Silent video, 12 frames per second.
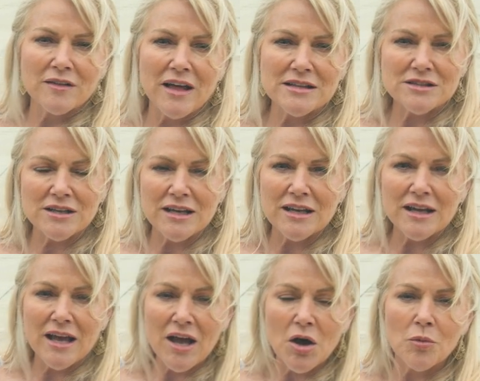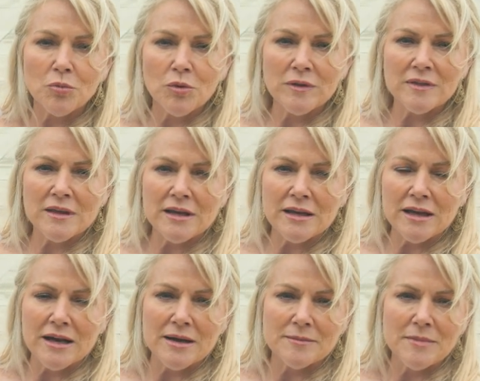That's going to help with the
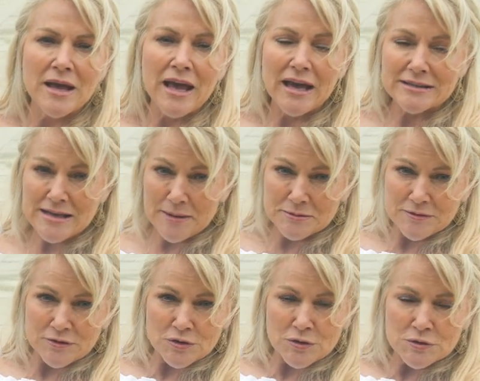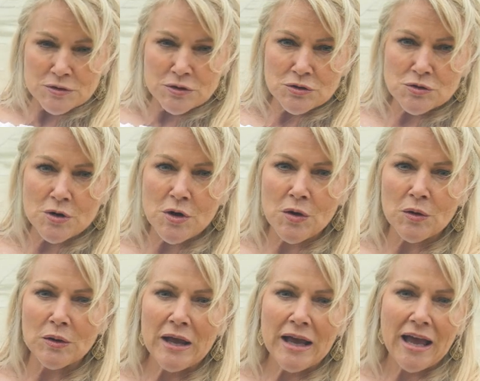adaptive cruise
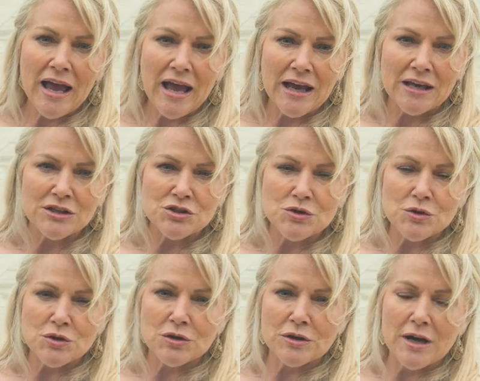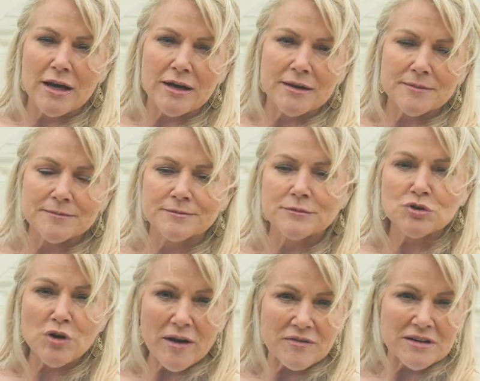control and your
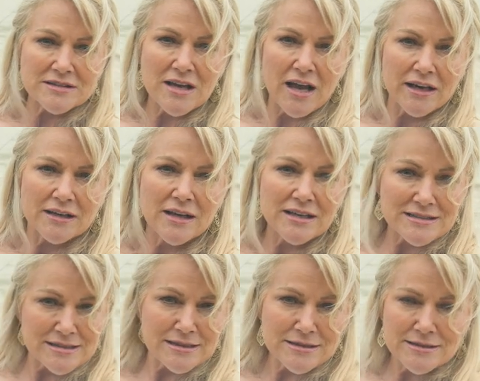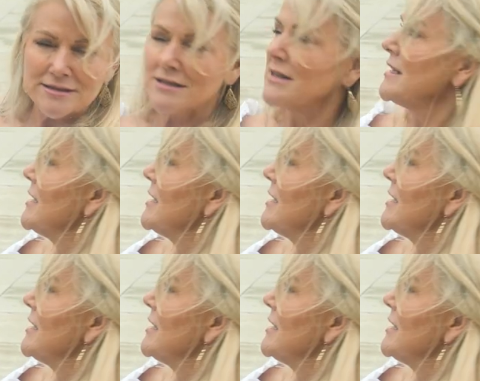traffic sign assist.